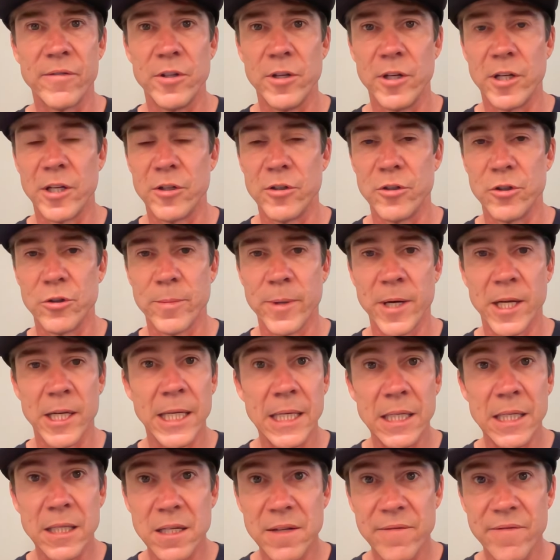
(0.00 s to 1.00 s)
You can do them on
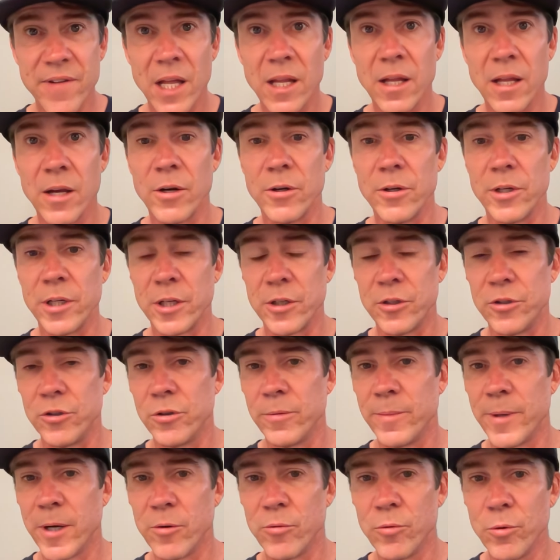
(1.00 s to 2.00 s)
IndieVelo. You can do
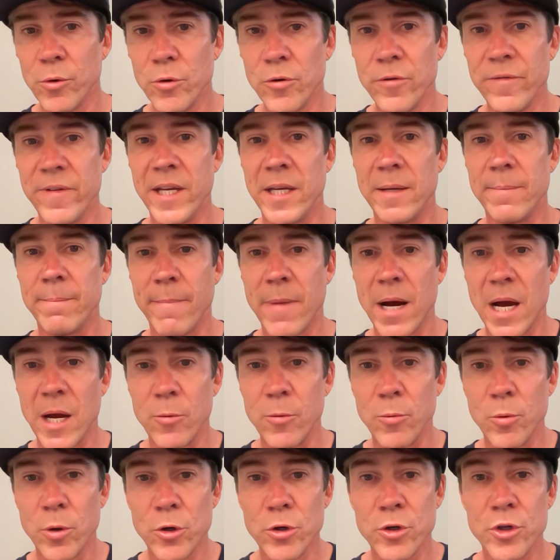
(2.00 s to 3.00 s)
them on Ruvi, My
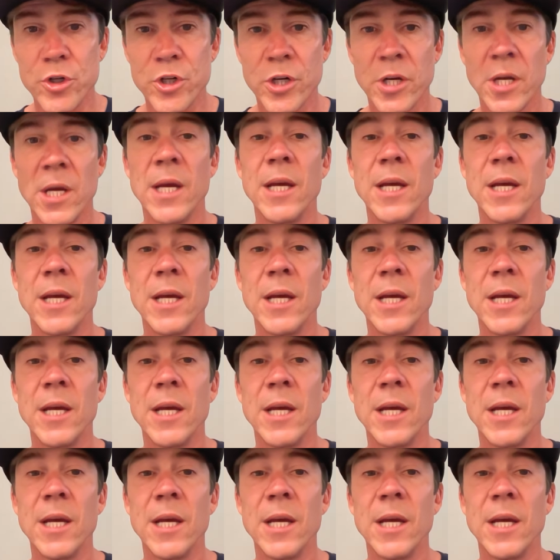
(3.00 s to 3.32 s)
Whoosh.